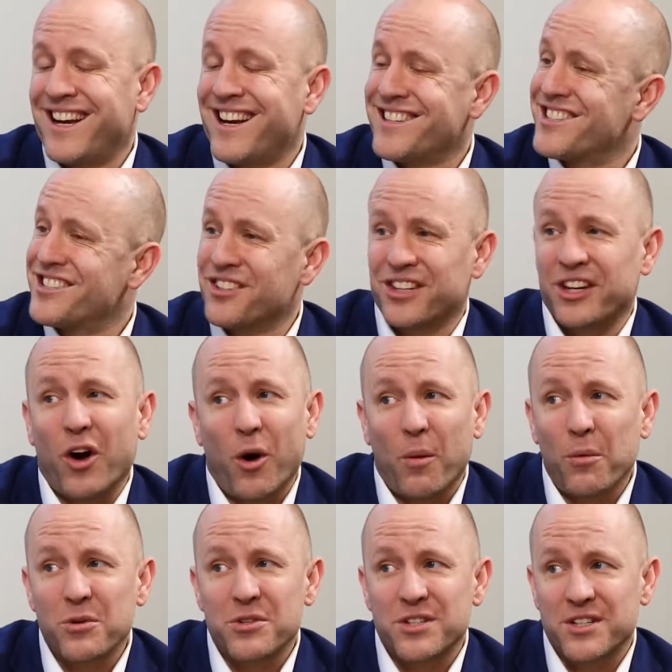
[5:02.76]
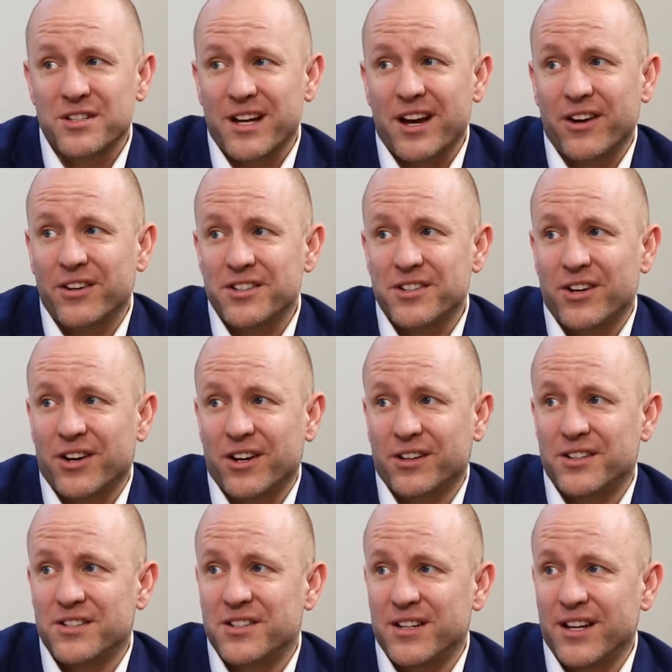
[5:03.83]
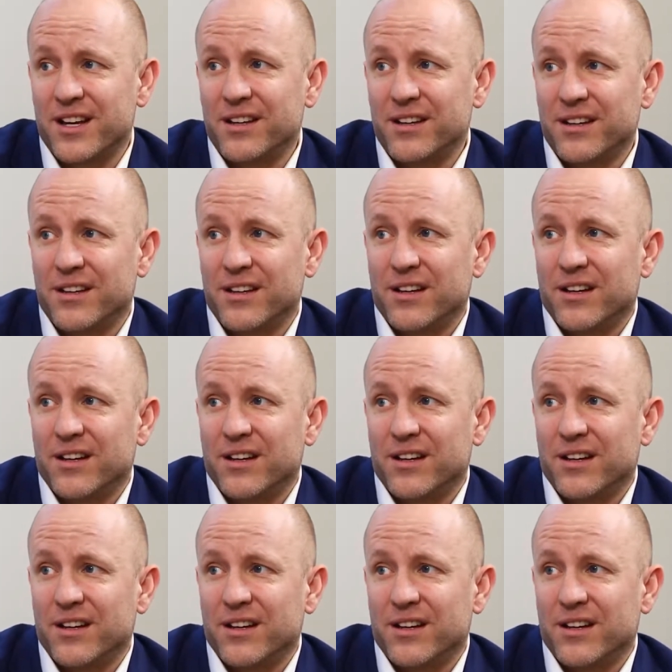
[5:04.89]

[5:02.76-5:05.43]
assets looking almost exactly as Conic does today.